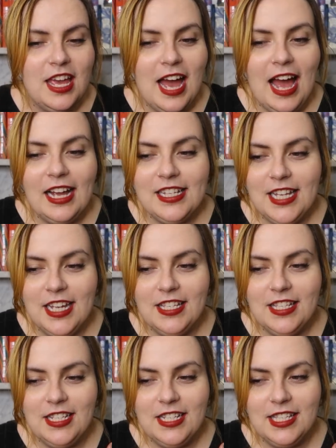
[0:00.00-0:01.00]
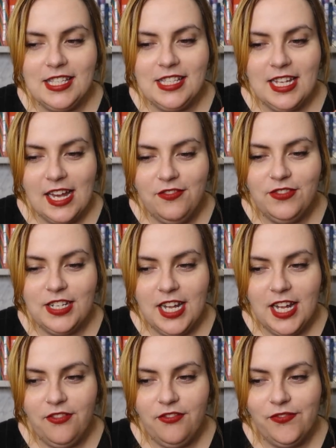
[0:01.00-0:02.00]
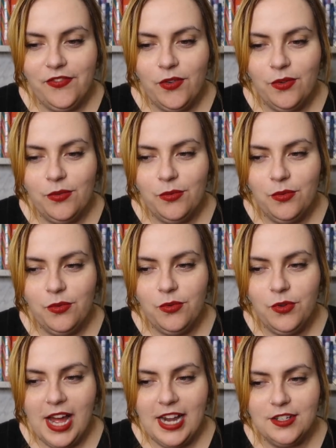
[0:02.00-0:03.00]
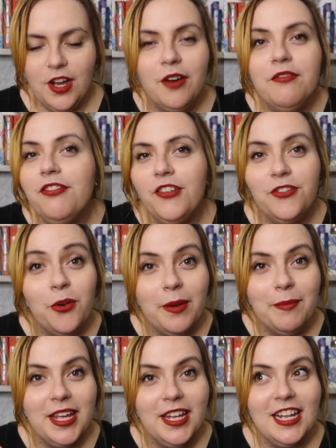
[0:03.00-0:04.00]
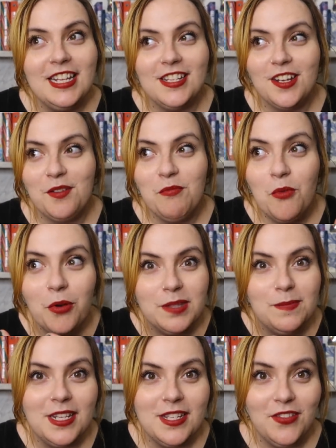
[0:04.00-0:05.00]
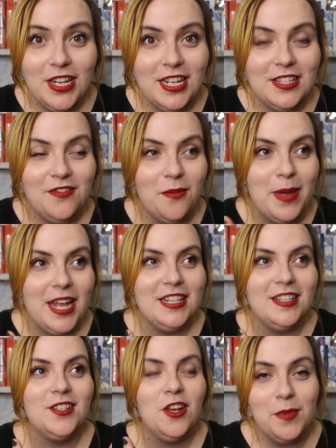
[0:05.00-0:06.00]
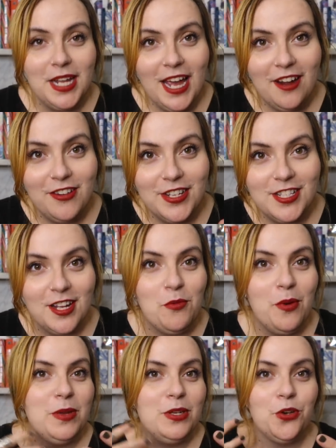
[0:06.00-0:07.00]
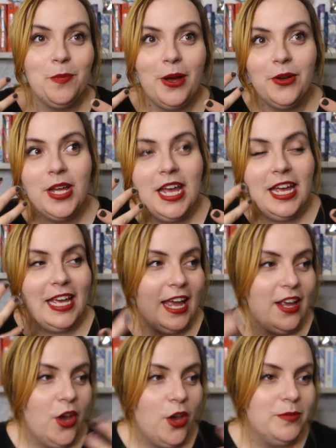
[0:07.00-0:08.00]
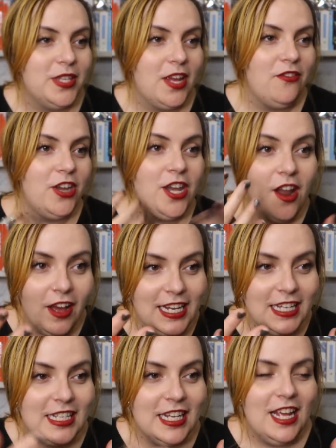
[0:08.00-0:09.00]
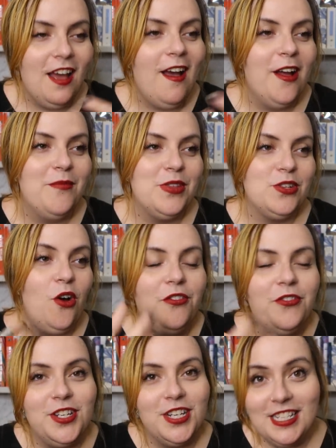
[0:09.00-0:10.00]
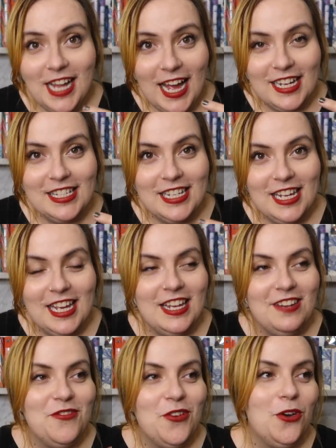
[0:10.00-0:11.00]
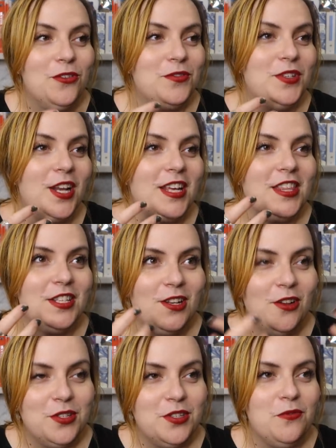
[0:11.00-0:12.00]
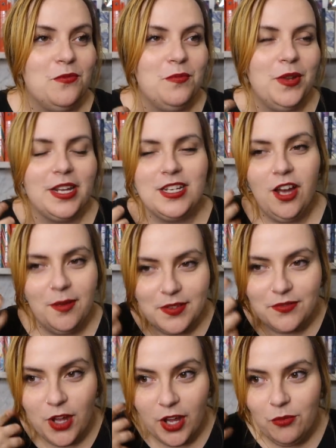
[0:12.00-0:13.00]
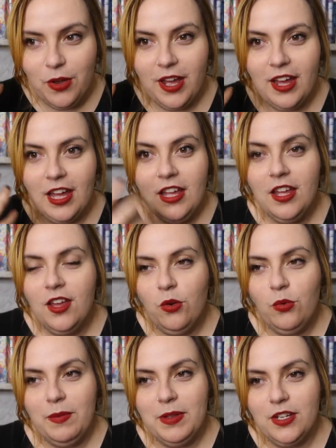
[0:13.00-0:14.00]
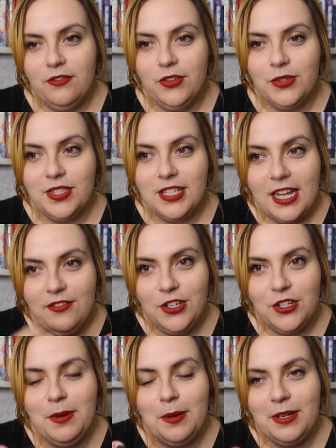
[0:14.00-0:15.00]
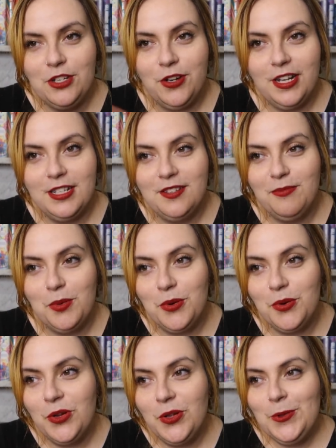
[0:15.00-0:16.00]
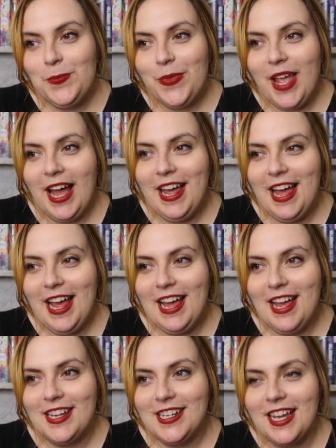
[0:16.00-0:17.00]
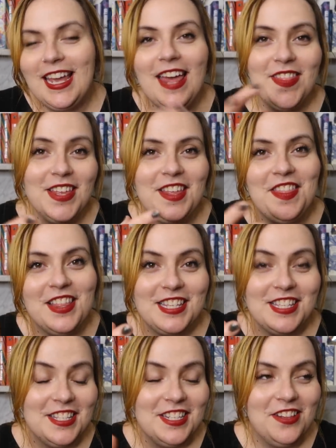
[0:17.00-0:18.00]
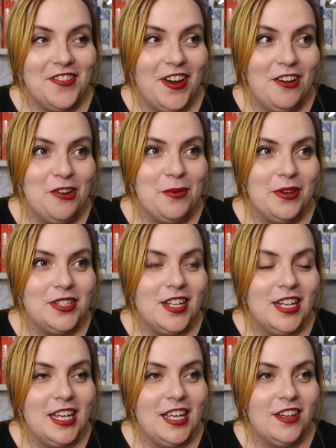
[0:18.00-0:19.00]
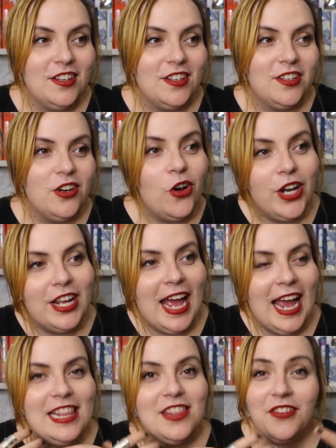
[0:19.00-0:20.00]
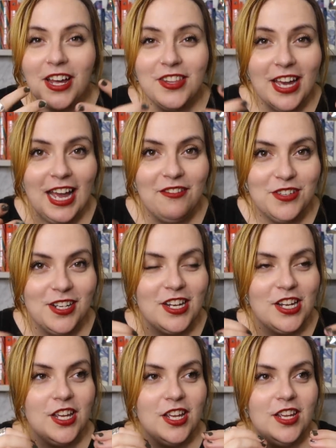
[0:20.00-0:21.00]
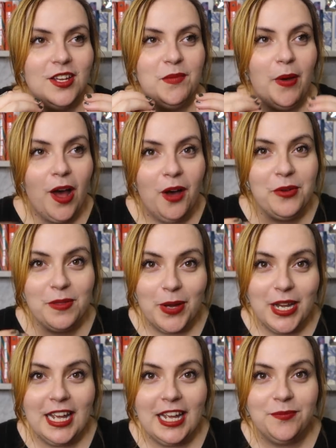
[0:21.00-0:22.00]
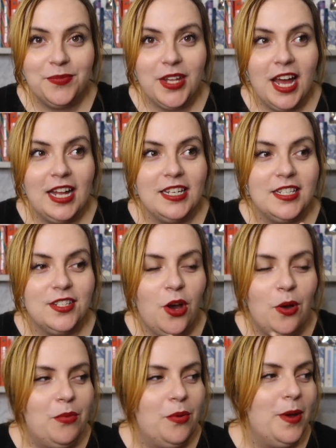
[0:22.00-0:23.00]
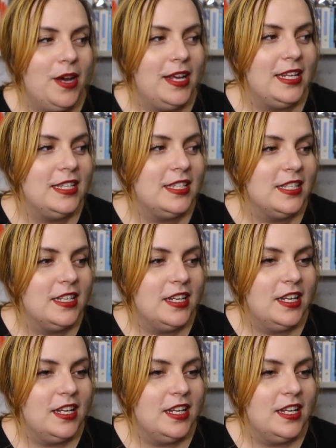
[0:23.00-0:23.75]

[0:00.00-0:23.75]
access to safety for and comfort for women is like more expensive than it is for men in so many areas. Like when we talk about getting home safe at night, there's often a taxi involved. Like there's lots of like times of night where women don't feel safe to use public transport. And again, I think this is another area where it's like, God, I hate the fact that I have to like part with money and compromise